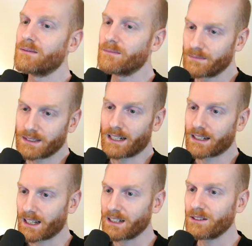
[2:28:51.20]
Then
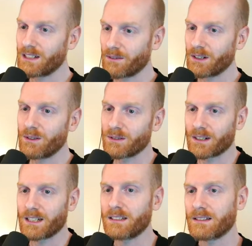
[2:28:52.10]
again, you never know,
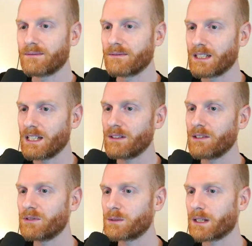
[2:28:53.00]
right? Even if
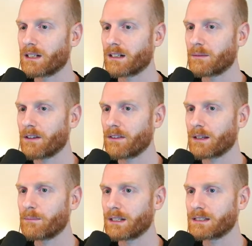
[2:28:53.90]
you spend another month, it
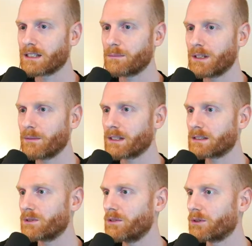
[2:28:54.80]
might still be a
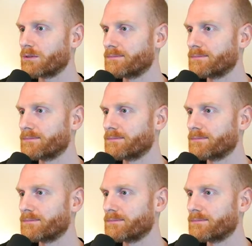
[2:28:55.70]
mixed review.